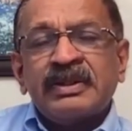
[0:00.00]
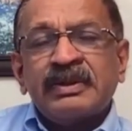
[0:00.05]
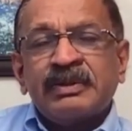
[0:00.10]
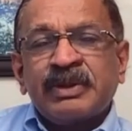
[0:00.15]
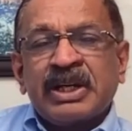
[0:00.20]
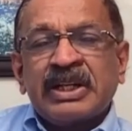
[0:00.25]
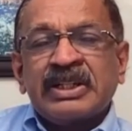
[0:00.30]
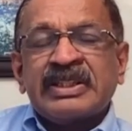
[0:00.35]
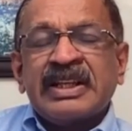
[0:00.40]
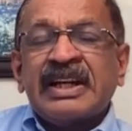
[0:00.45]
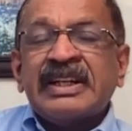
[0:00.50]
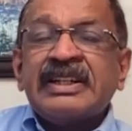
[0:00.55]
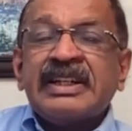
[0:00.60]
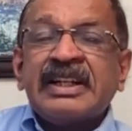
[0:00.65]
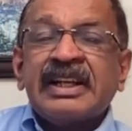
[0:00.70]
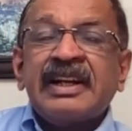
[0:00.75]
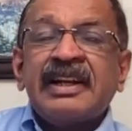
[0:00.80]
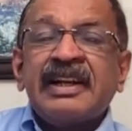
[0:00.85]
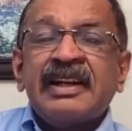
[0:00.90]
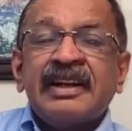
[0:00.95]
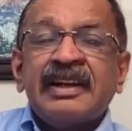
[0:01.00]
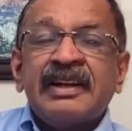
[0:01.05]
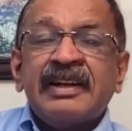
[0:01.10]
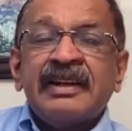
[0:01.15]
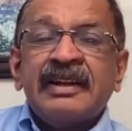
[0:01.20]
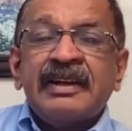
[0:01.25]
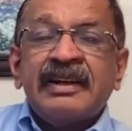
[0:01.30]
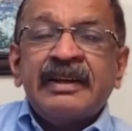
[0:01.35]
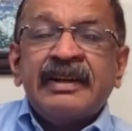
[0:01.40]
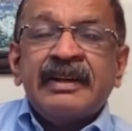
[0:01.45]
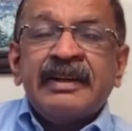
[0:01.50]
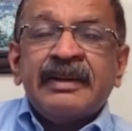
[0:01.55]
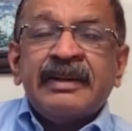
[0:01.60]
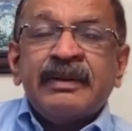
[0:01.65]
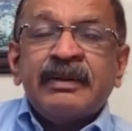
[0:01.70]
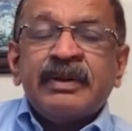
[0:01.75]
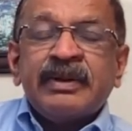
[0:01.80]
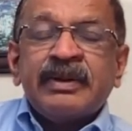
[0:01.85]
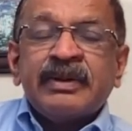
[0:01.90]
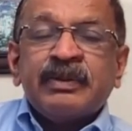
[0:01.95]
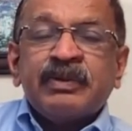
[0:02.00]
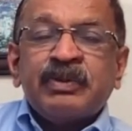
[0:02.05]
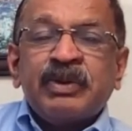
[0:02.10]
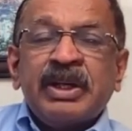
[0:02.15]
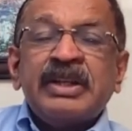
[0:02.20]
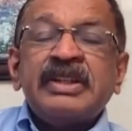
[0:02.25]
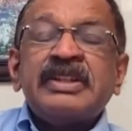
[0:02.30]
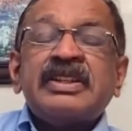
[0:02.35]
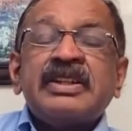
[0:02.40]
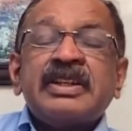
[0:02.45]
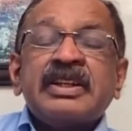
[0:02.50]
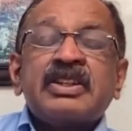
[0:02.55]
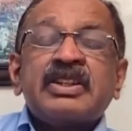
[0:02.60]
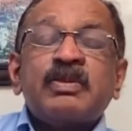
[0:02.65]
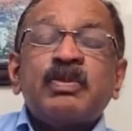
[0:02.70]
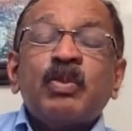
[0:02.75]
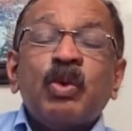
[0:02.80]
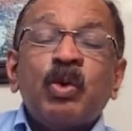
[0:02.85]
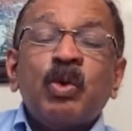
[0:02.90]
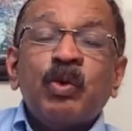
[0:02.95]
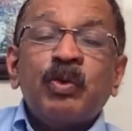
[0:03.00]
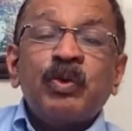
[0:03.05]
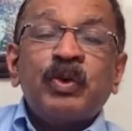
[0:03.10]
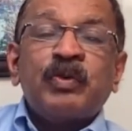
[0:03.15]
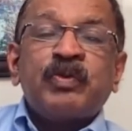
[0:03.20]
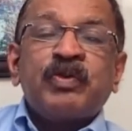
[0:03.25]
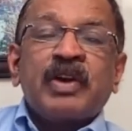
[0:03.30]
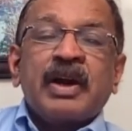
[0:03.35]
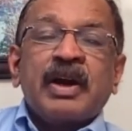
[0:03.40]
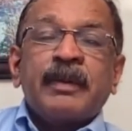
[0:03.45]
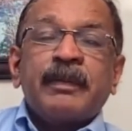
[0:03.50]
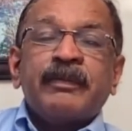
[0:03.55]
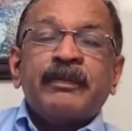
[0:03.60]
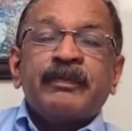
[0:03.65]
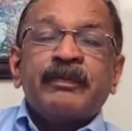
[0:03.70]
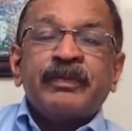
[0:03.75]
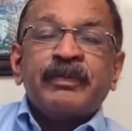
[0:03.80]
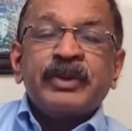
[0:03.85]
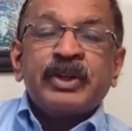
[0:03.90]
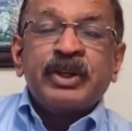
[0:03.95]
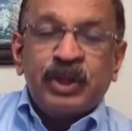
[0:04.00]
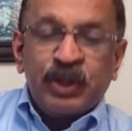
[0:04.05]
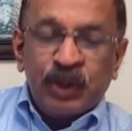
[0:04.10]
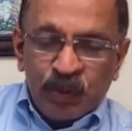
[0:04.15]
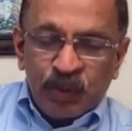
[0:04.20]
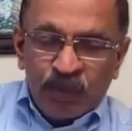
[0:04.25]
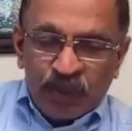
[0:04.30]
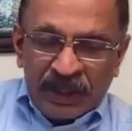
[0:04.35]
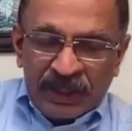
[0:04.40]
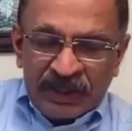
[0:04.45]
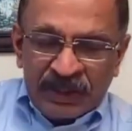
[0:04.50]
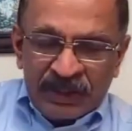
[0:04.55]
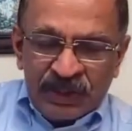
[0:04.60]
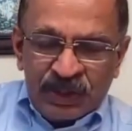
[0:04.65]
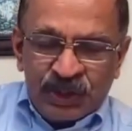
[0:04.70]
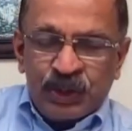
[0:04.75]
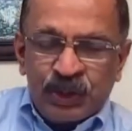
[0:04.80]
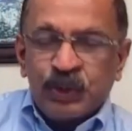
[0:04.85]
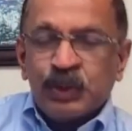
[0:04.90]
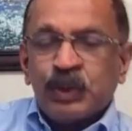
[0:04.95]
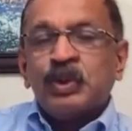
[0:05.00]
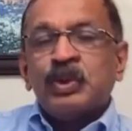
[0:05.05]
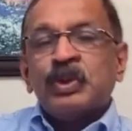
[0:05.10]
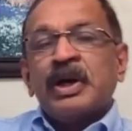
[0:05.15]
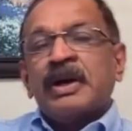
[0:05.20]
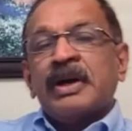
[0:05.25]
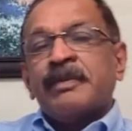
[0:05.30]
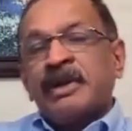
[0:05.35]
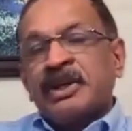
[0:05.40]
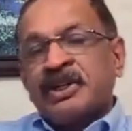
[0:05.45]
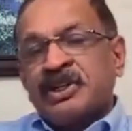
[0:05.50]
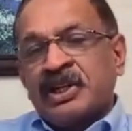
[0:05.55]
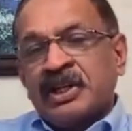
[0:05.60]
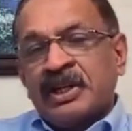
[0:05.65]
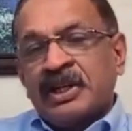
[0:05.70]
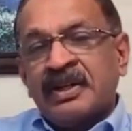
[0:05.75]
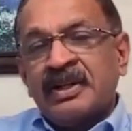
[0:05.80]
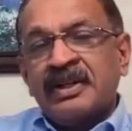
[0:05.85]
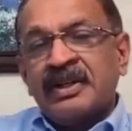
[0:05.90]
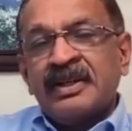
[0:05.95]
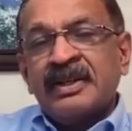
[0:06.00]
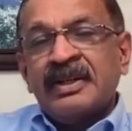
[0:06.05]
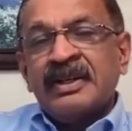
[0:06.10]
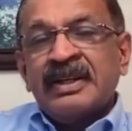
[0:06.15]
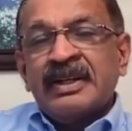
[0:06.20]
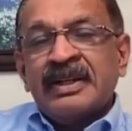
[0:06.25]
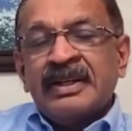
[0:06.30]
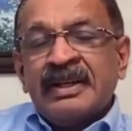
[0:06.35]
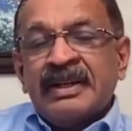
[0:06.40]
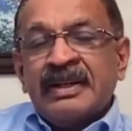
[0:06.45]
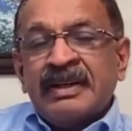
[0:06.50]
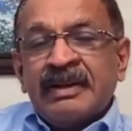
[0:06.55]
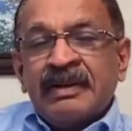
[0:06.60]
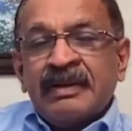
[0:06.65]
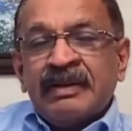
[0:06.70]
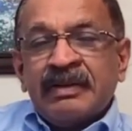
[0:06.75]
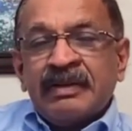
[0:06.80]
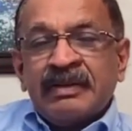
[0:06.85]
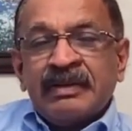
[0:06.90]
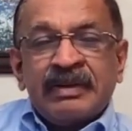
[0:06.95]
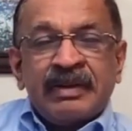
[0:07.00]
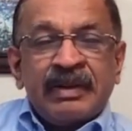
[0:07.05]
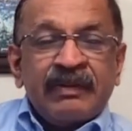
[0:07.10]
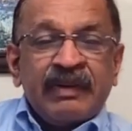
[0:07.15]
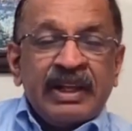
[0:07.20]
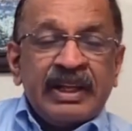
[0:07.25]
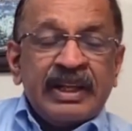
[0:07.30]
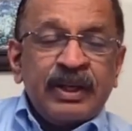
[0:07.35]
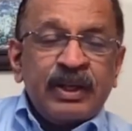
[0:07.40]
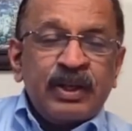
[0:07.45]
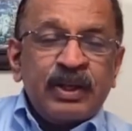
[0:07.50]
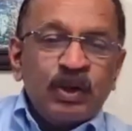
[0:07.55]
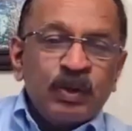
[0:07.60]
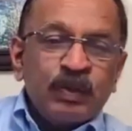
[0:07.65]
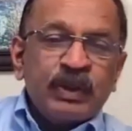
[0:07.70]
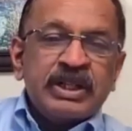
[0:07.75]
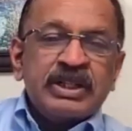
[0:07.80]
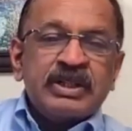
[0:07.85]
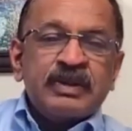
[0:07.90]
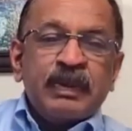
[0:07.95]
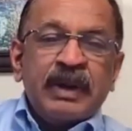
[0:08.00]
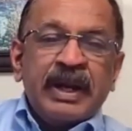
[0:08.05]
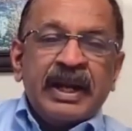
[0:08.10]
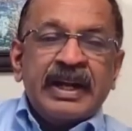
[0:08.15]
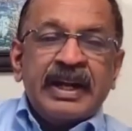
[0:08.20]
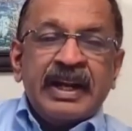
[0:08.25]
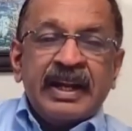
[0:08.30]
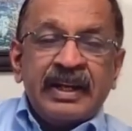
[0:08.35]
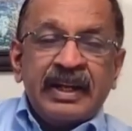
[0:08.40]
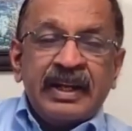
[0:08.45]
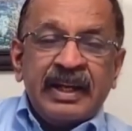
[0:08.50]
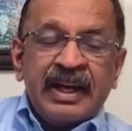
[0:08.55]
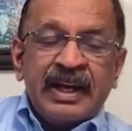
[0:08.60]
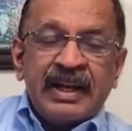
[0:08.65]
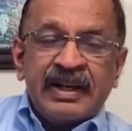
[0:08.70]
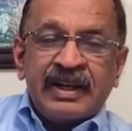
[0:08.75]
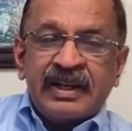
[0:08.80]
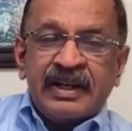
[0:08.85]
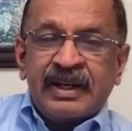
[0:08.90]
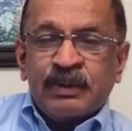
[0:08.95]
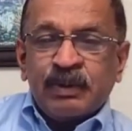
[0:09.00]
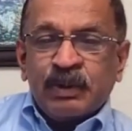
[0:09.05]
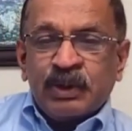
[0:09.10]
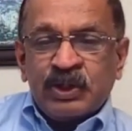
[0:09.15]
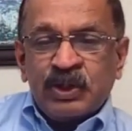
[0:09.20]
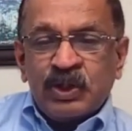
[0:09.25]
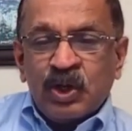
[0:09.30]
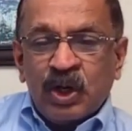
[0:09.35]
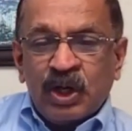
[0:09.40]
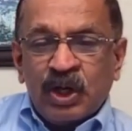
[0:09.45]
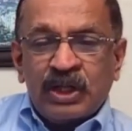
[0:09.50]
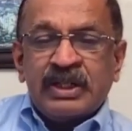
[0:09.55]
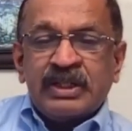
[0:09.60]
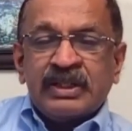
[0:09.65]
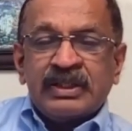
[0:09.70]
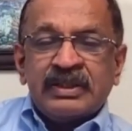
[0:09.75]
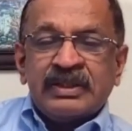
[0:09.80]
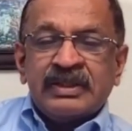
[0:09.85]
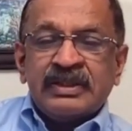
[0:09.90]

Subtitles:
because until we just moved from humans to a machine. When the humans made any error, it was not